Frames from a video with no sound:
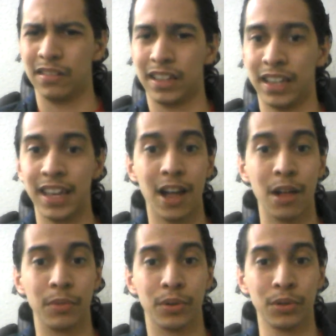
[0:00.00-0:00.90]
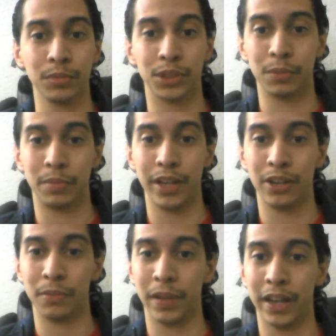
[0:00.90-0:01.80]
he helped groom some pretty
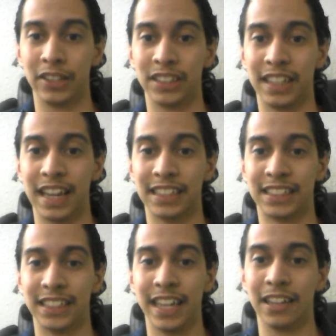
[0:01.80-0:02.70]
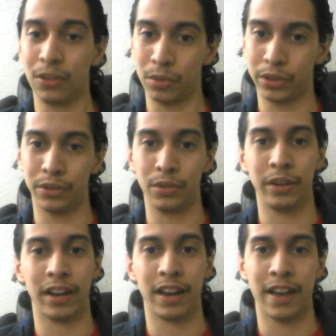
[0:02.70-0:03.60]
good players in Kansas City, and look what they're
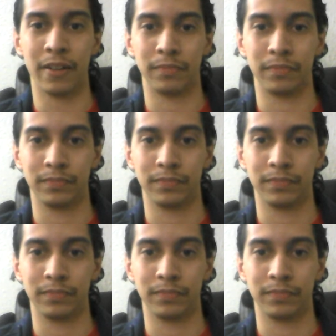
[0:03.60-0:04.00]
doing right now.